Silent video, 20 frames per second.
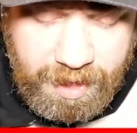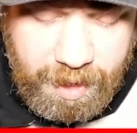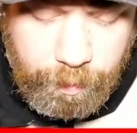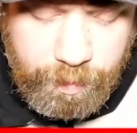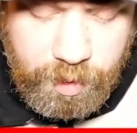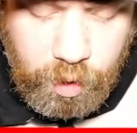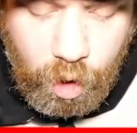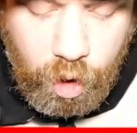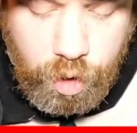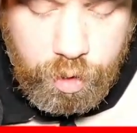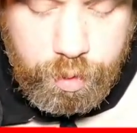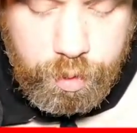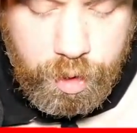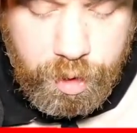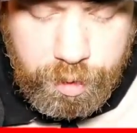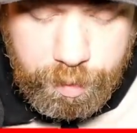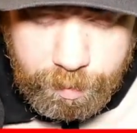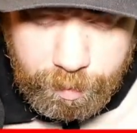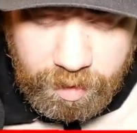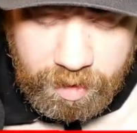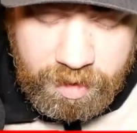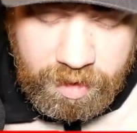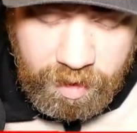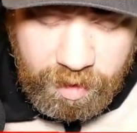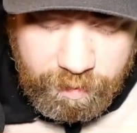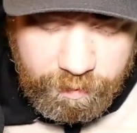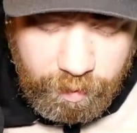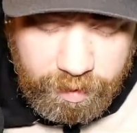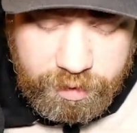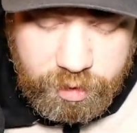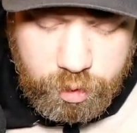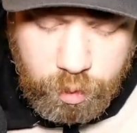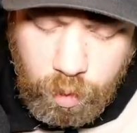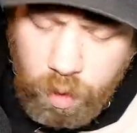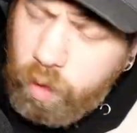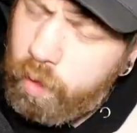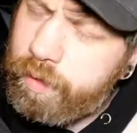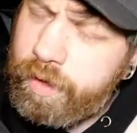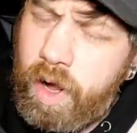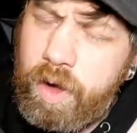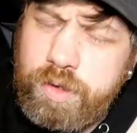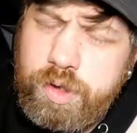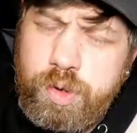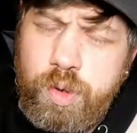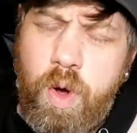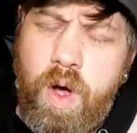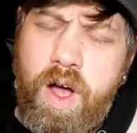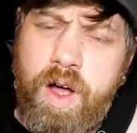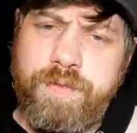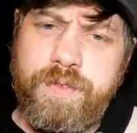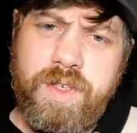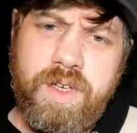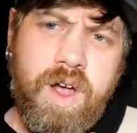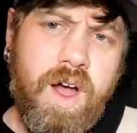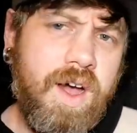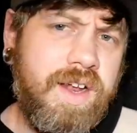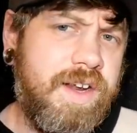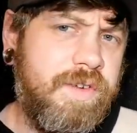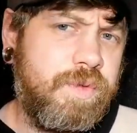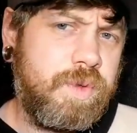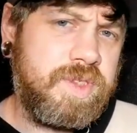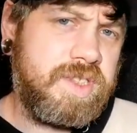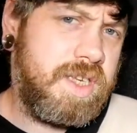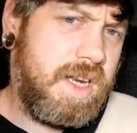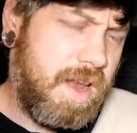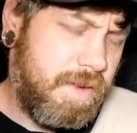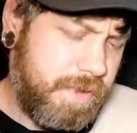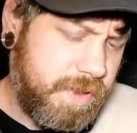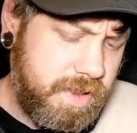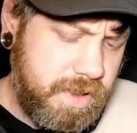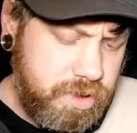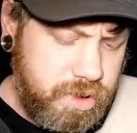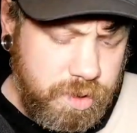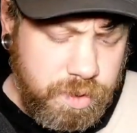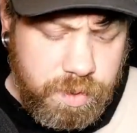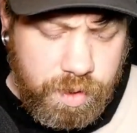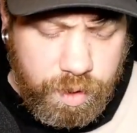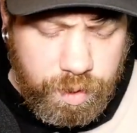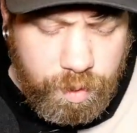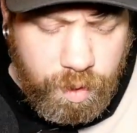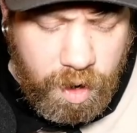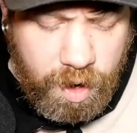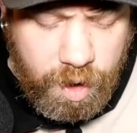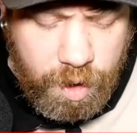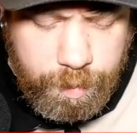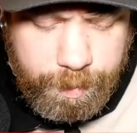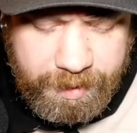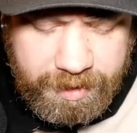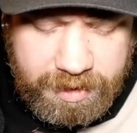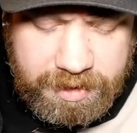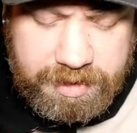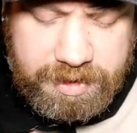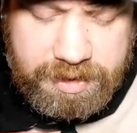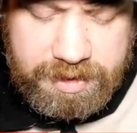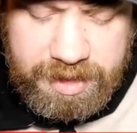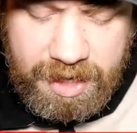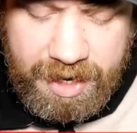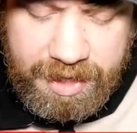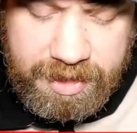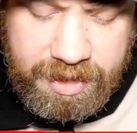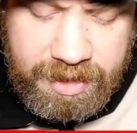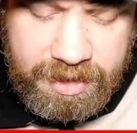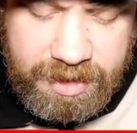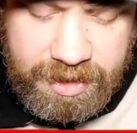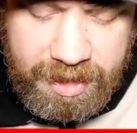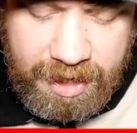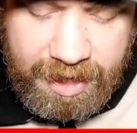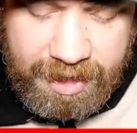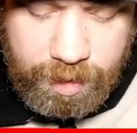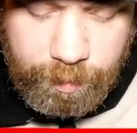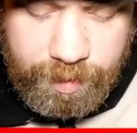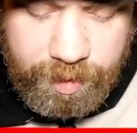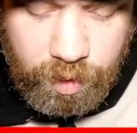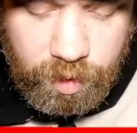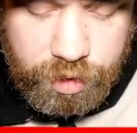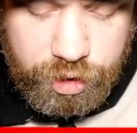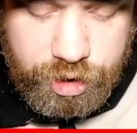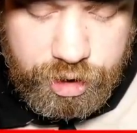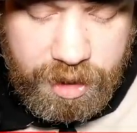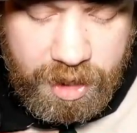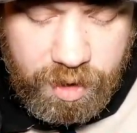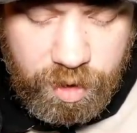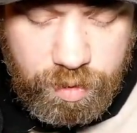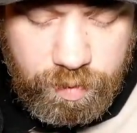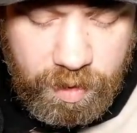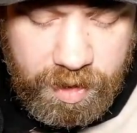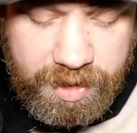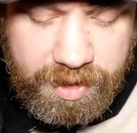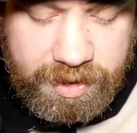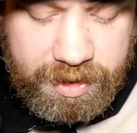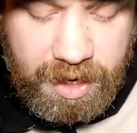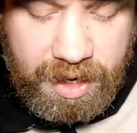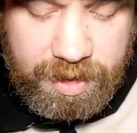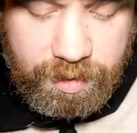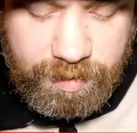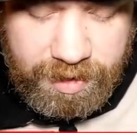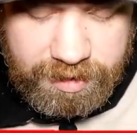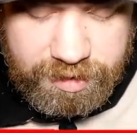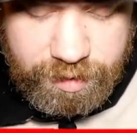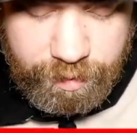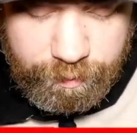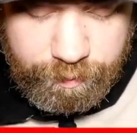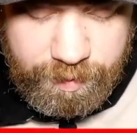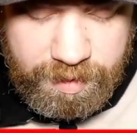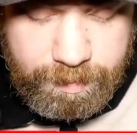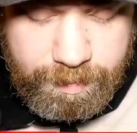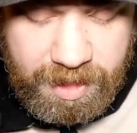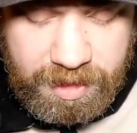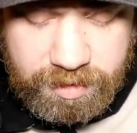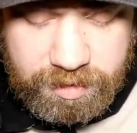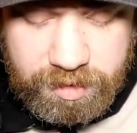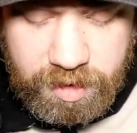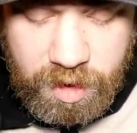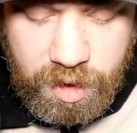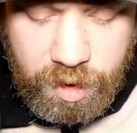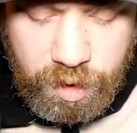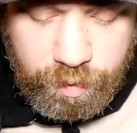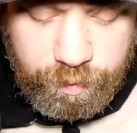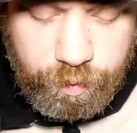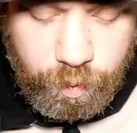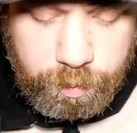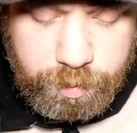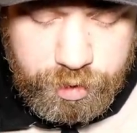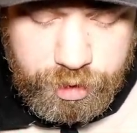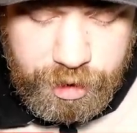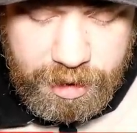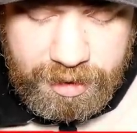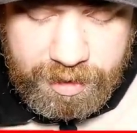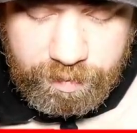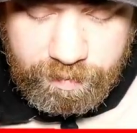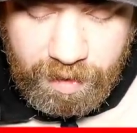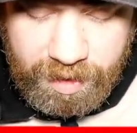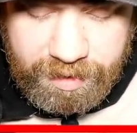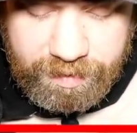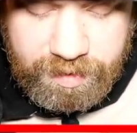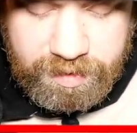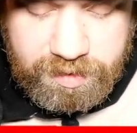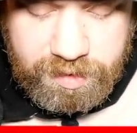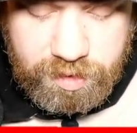for that. We got Hoot Hoot, very sought after card. Everyone's loving this Hoot Hoot. I hope it gets a 10. And then we got a Shadow Rider Calyrex at VMAX from Chilling Rain.